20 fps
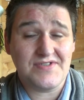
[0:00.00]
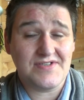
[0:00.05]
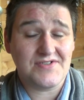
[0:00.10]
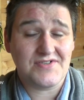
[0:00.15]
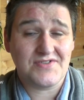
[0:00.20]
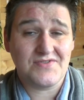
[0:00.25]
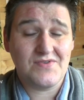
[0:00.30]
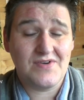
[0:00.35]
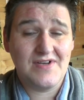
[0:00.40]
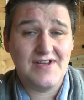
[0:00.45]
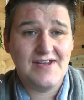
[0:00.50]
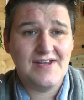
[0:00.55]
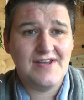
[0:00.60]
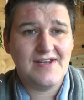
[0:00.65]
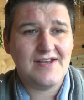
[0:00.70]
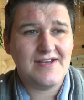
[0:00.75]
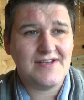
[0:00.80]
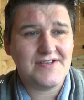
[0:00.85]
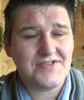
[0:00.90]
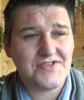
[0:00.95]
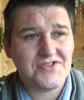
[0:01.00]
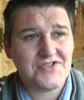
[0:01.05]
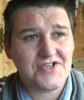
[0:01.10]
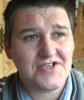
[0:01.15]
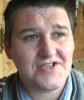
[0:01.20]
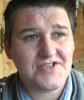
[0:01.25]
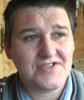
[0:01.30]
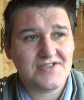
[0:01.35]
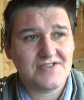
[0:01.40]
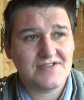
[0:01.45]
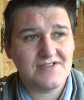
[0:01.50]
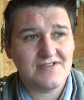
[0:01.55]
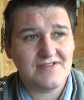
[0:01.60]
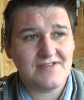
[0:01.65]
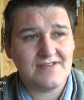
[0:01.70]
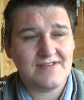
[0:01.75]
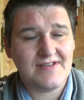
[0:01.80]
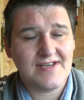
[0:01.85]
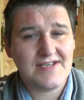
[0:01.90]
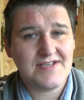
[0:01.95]
There's no, it's just
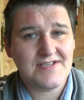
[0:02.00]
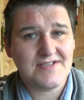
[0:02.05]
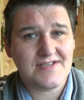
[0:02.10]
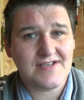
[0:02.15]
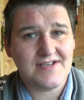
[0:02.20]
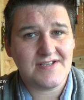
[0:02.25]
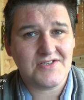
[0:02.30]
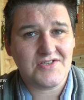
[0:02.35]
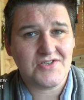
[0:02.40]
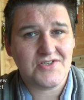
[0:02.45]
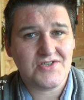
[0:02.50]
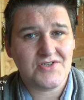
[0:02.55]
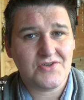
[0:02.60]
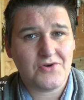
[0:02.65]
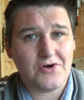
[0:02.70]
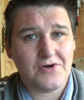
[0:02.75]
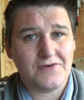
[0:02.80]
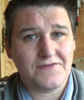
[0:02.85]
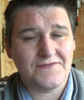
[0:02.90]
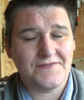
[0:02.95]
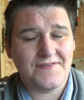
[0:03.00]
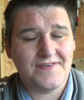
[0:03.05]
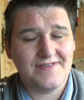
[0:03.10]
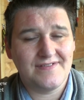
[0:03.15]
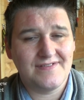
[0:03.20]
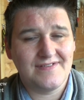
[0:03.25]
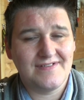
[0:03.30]
nice and soft.